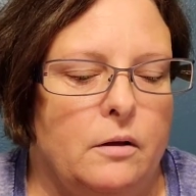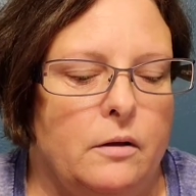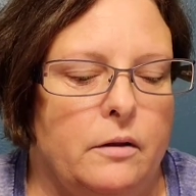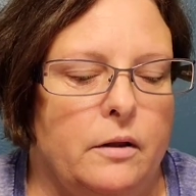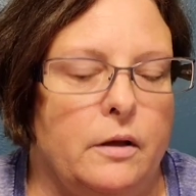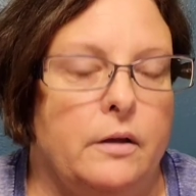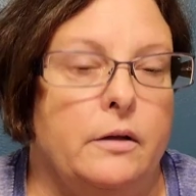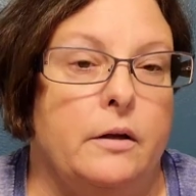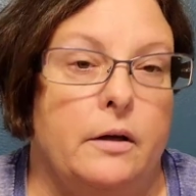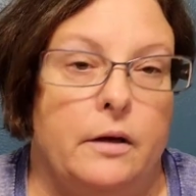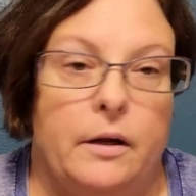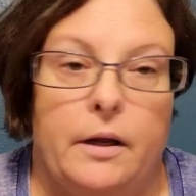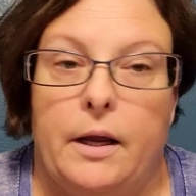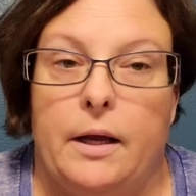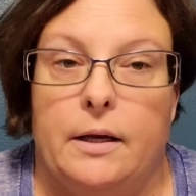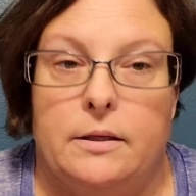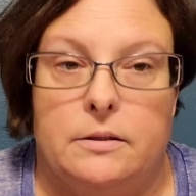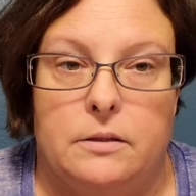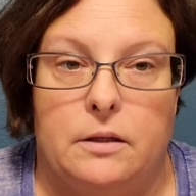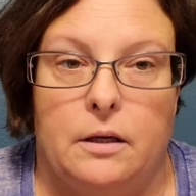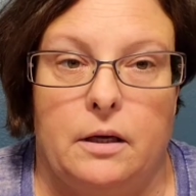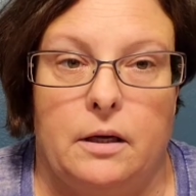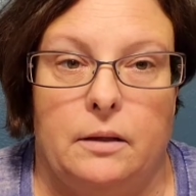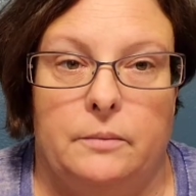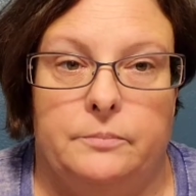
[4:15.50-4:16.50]
they did a CAT
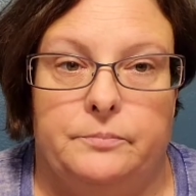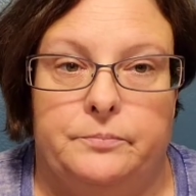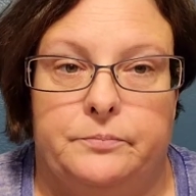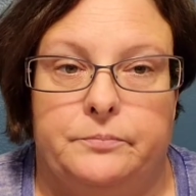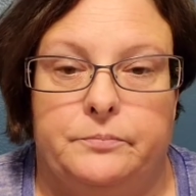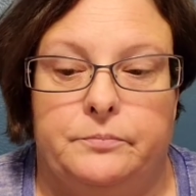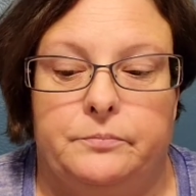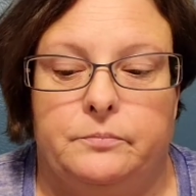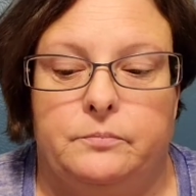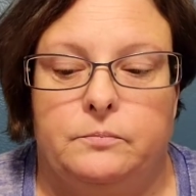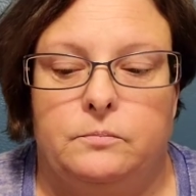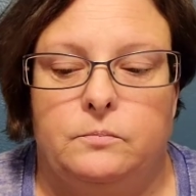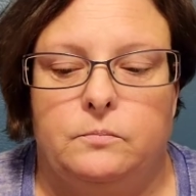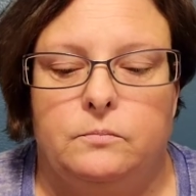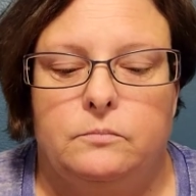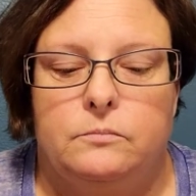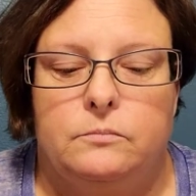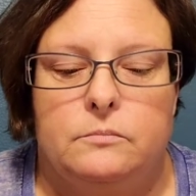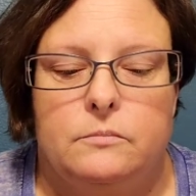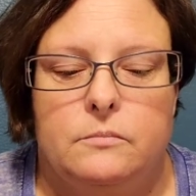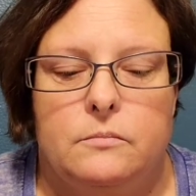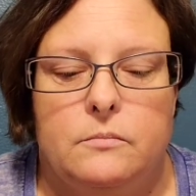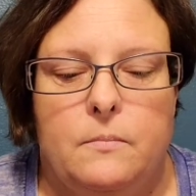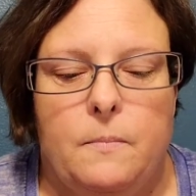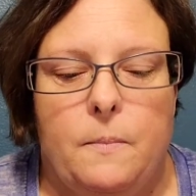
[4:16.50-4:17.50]
scan
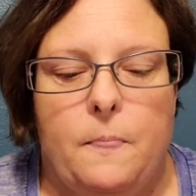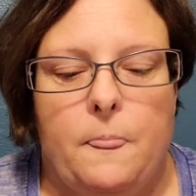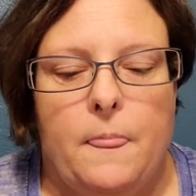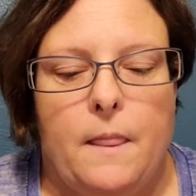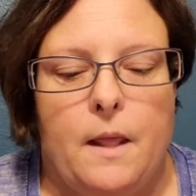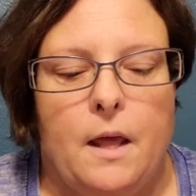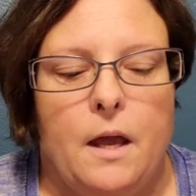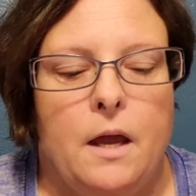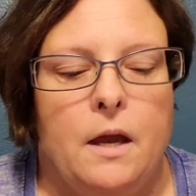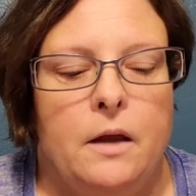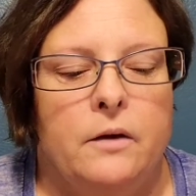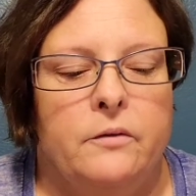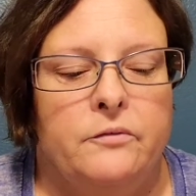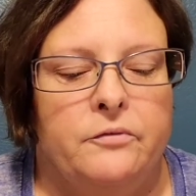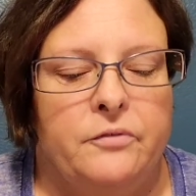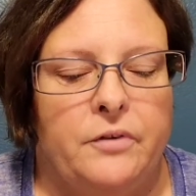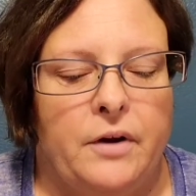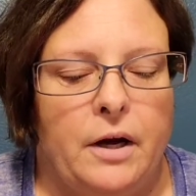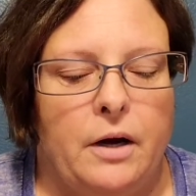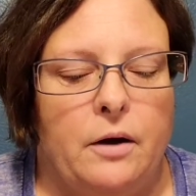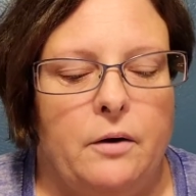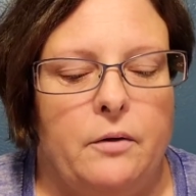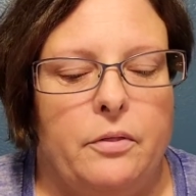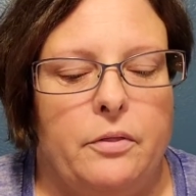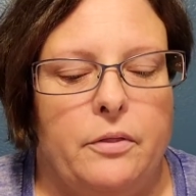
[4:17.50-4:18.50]
and
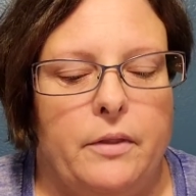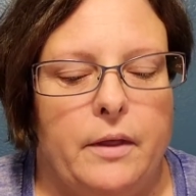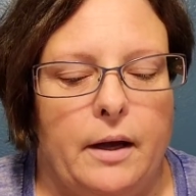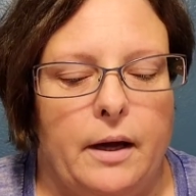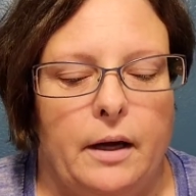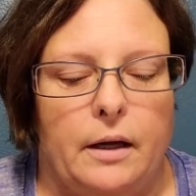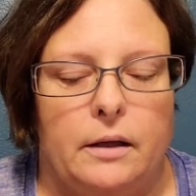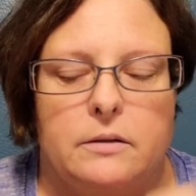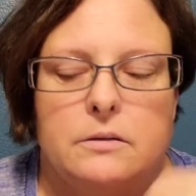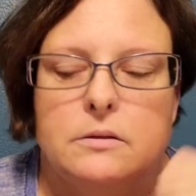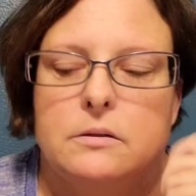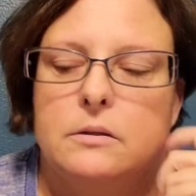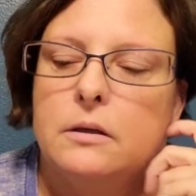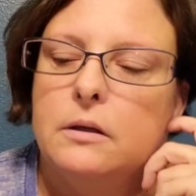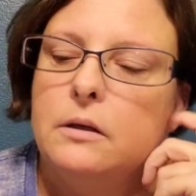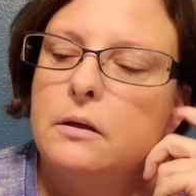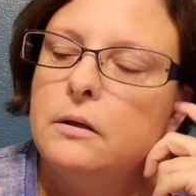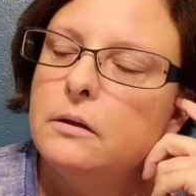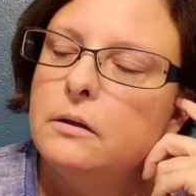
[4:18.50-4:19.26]
found that